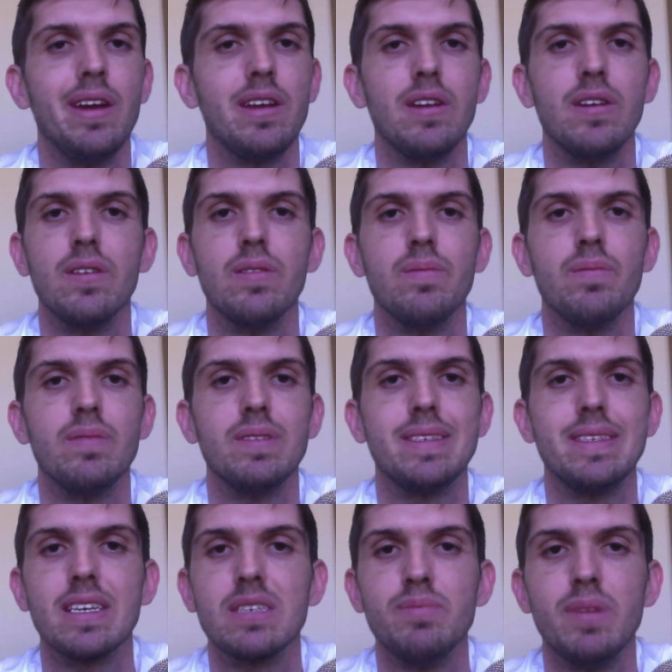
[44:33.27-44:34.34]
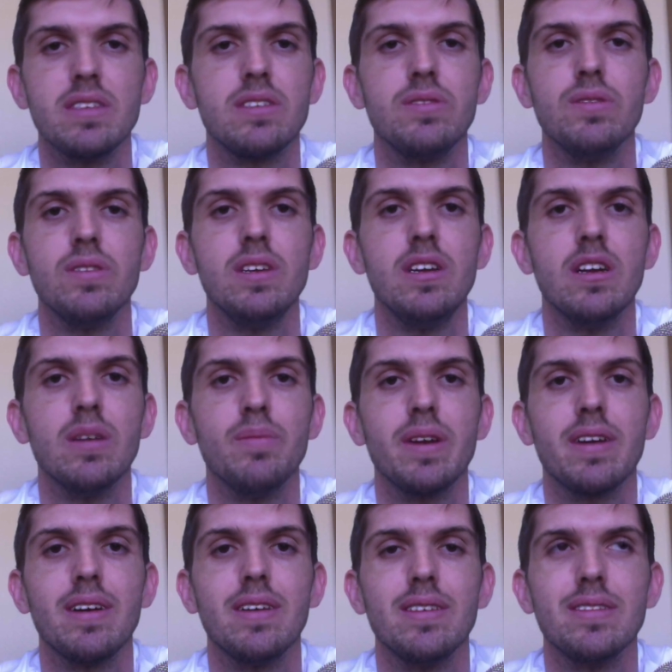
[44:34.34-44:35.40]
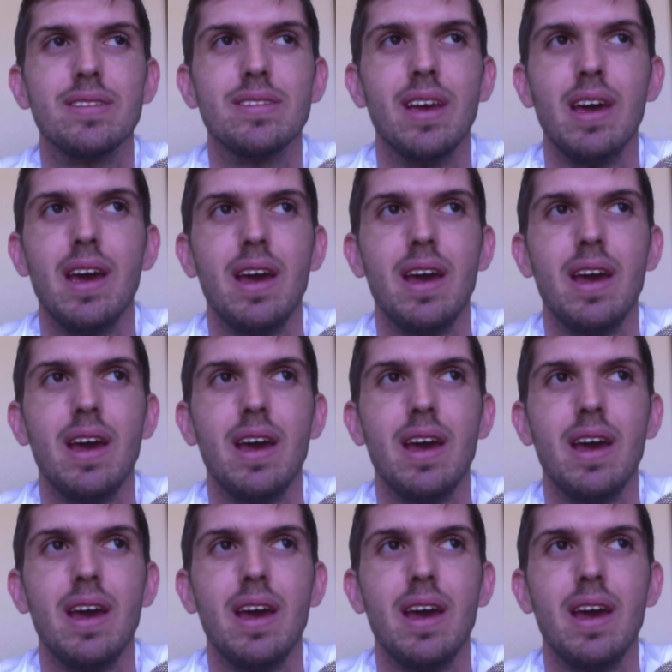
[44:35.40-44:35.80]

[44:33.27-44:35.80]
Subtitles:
6 months to a year because